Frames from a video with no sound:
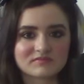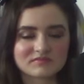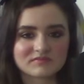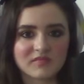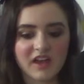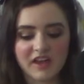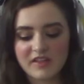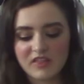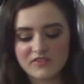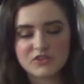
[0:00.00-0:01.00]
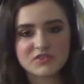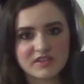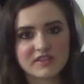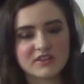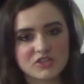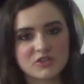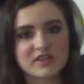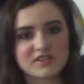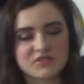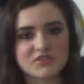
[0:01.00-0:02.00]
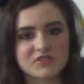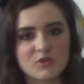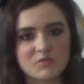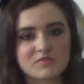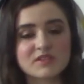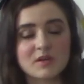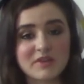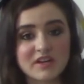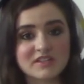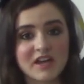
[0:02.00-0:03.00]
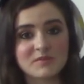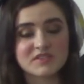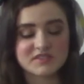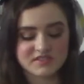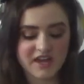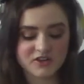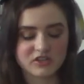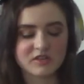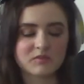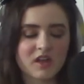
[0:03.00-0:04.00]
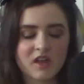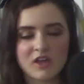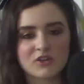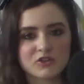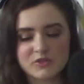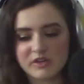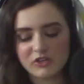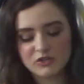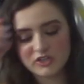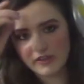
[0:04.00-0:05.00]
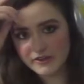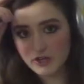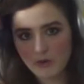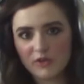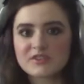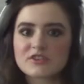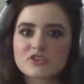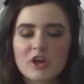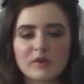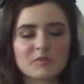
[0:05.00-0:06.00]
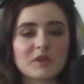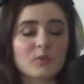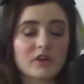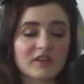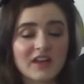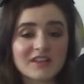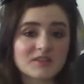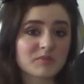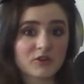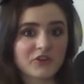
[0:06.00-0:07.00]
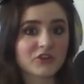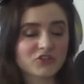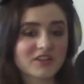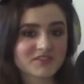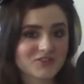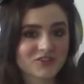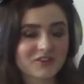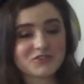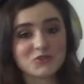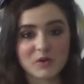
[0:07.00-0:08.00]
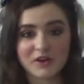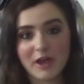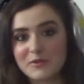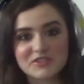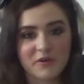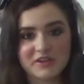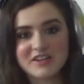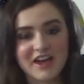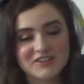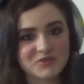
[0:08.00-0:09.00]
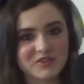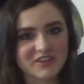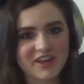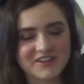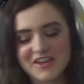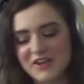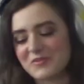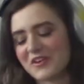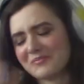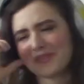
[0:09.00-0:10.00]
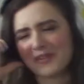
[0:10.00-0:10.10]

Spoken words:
Yeah, and I love that you said that too. There's so many times, this is actually, you could like co-host the show with me. That's a perfect transition into what I was going to ask you in the next segment